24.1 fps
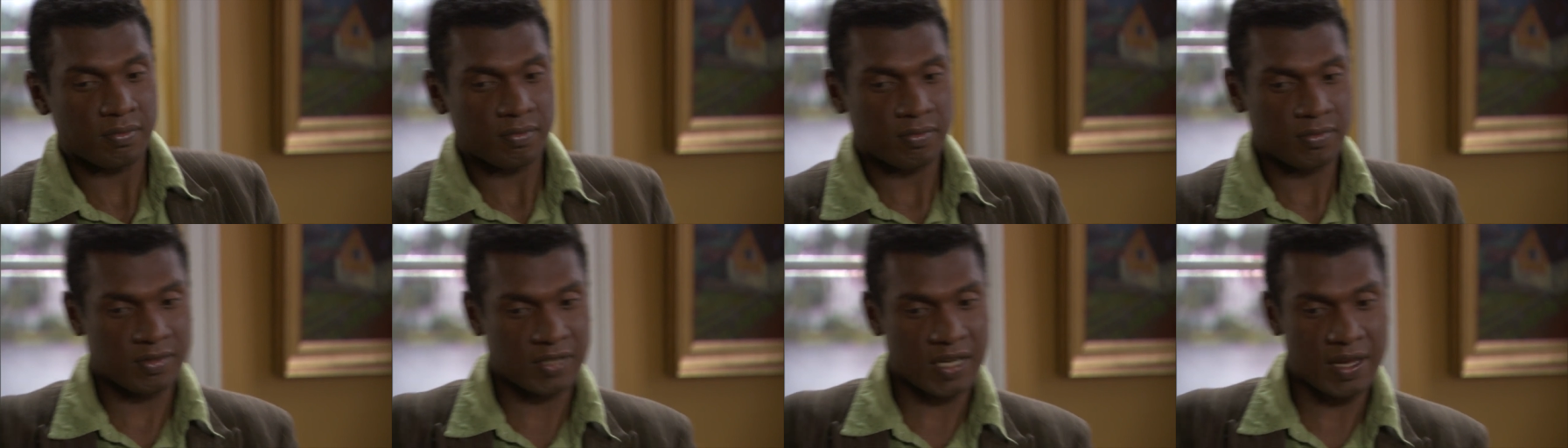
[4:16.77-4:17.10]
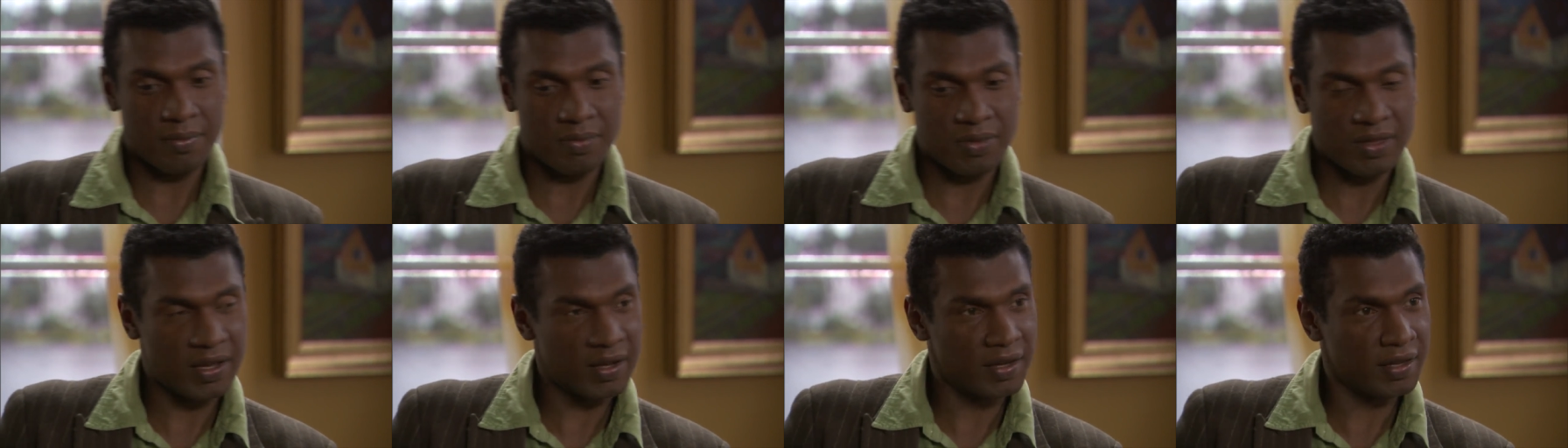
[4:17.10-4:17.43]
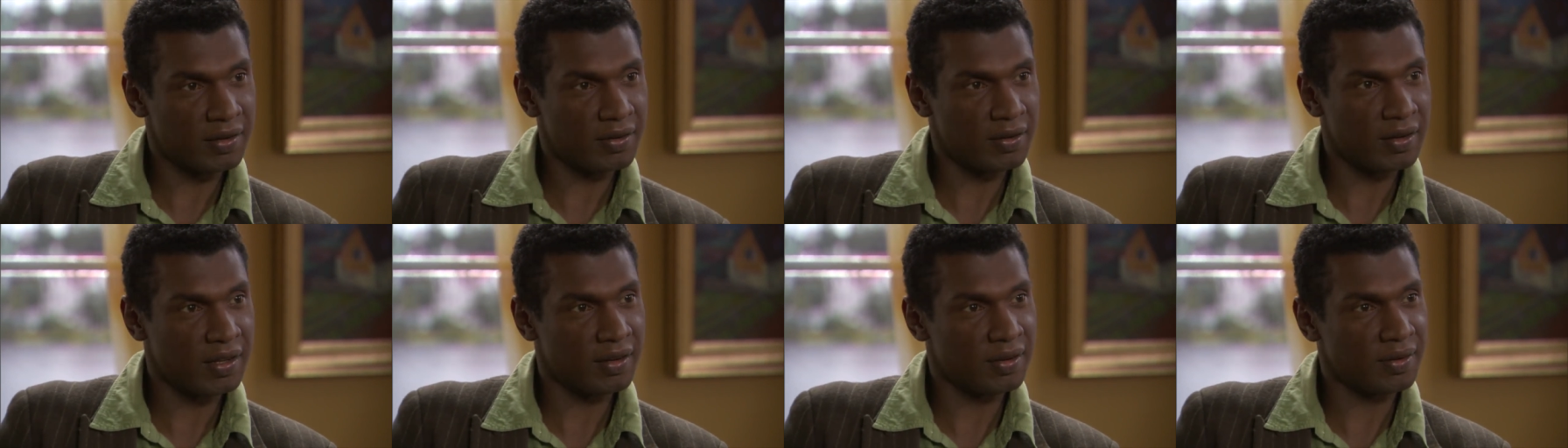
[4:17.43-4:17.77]
Same thing
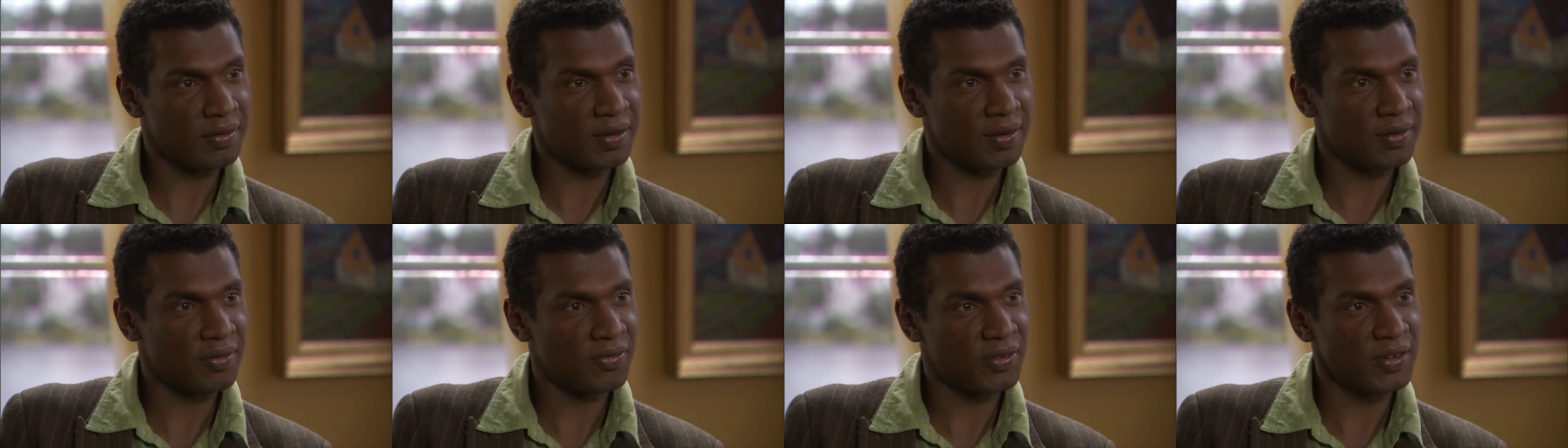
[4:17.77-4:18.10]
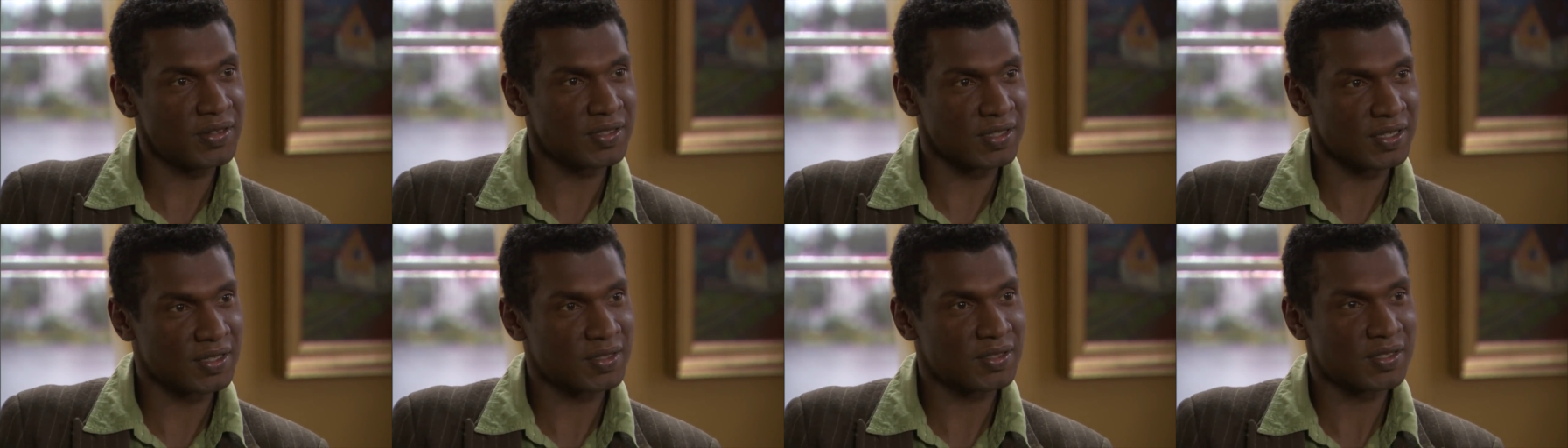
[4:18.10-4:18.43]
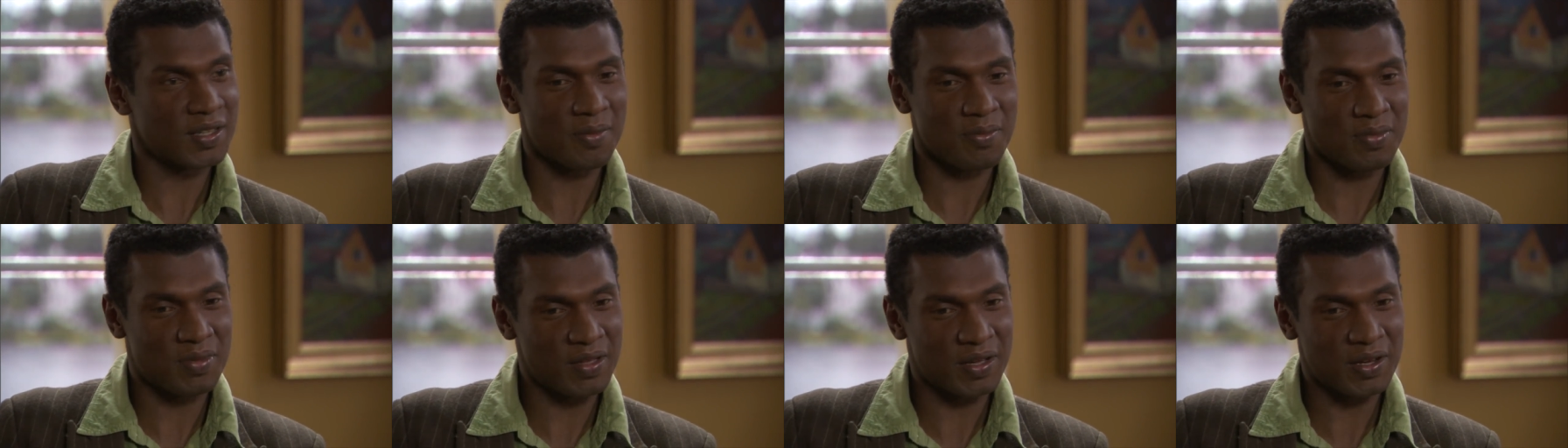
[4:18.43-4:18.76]
in, in, in physics.
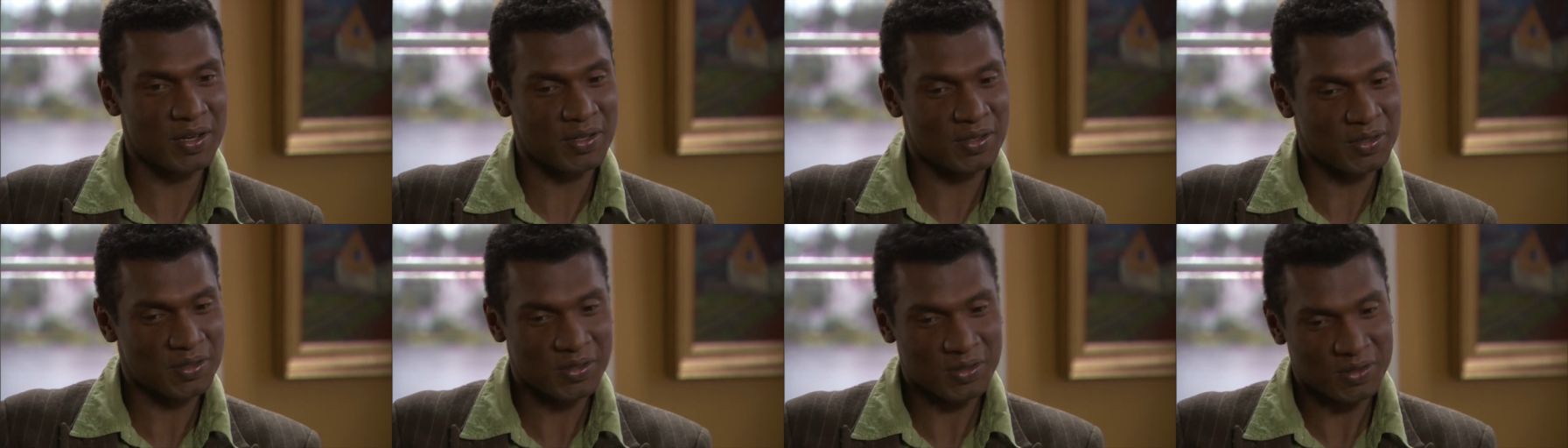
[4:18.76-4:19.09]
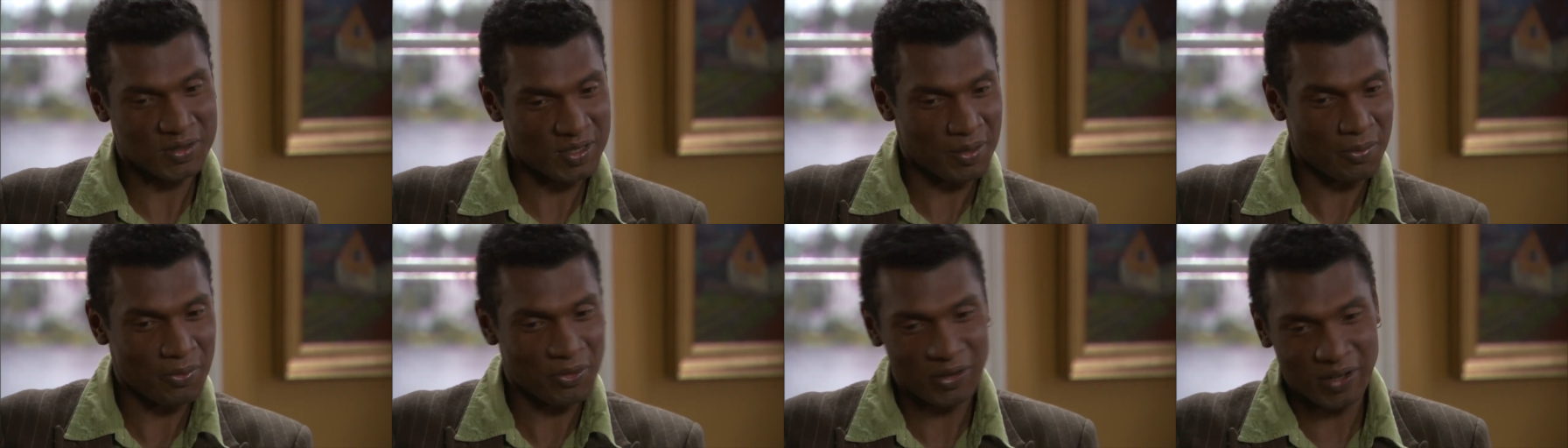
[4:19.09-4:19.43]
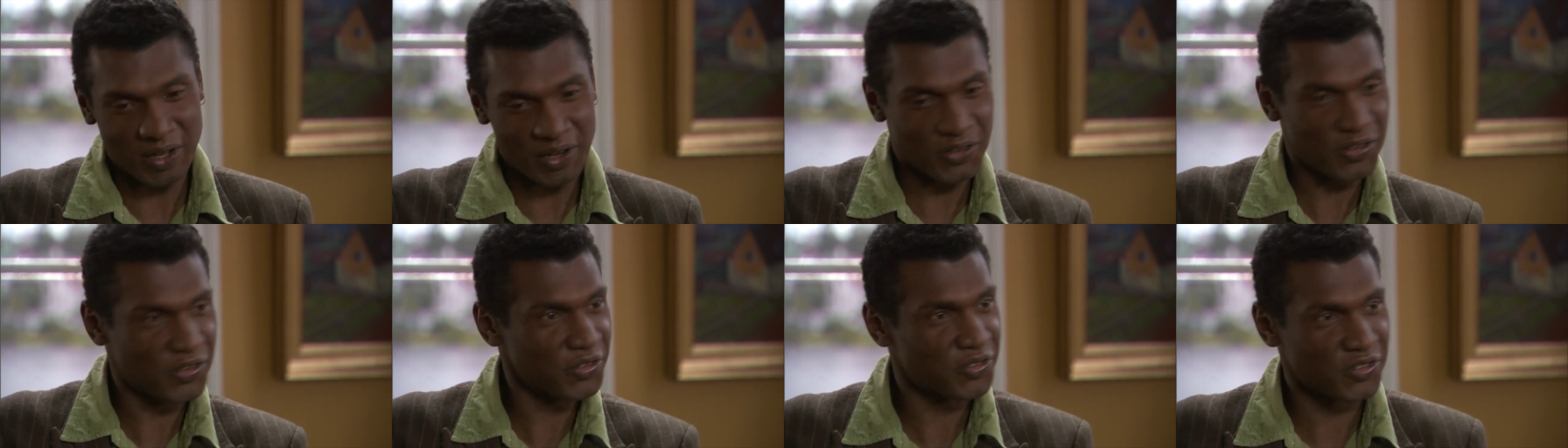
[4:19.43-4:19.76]
Some things, some
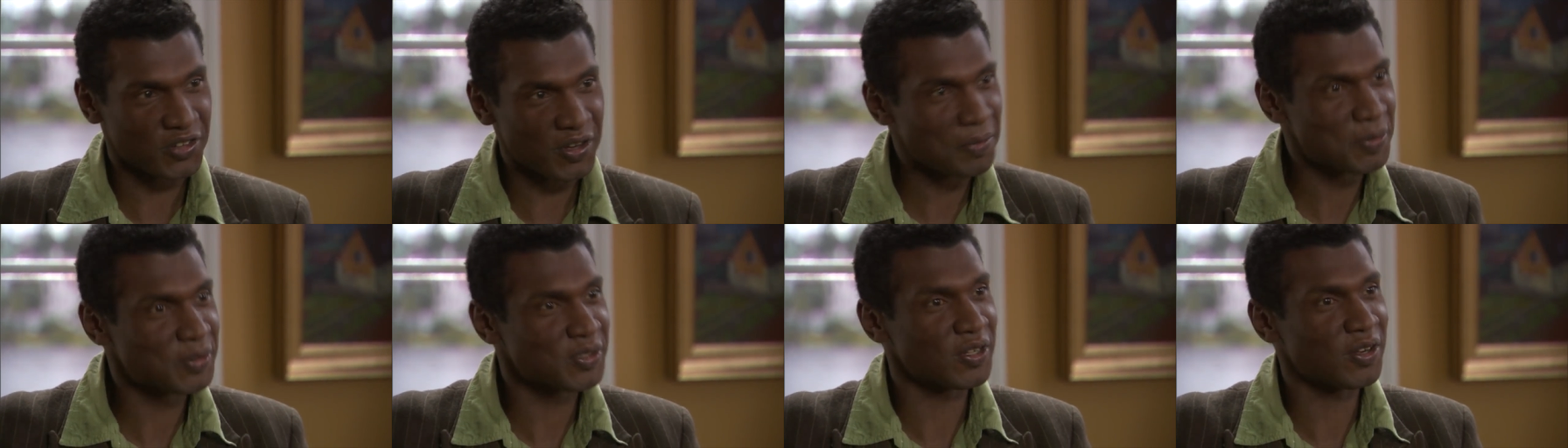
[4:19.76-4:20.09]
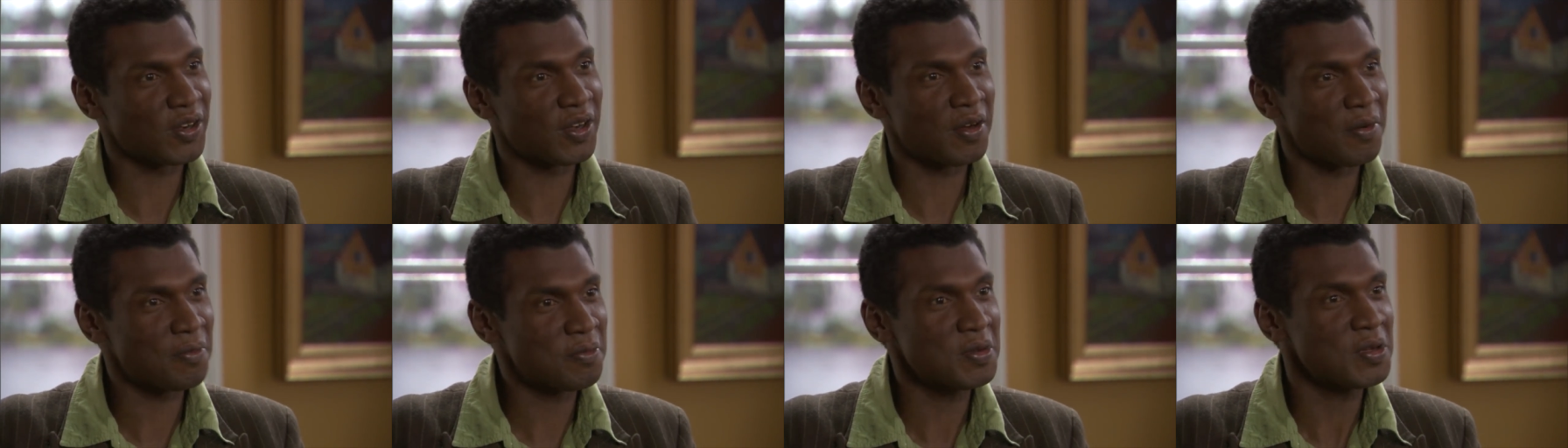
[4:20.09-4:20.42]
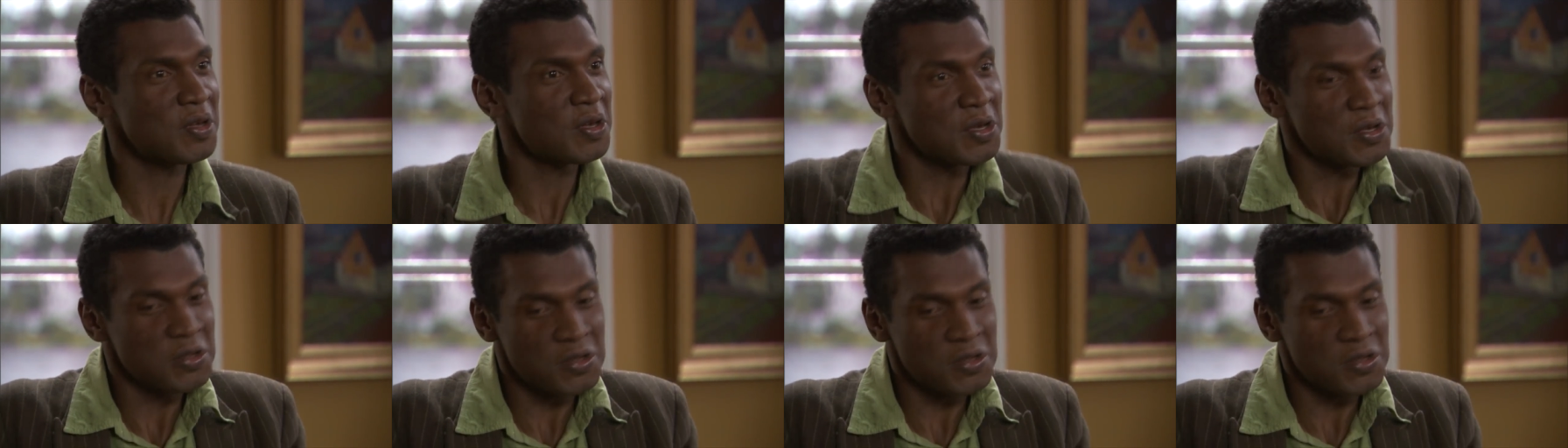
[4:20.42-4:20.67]
relationships, um,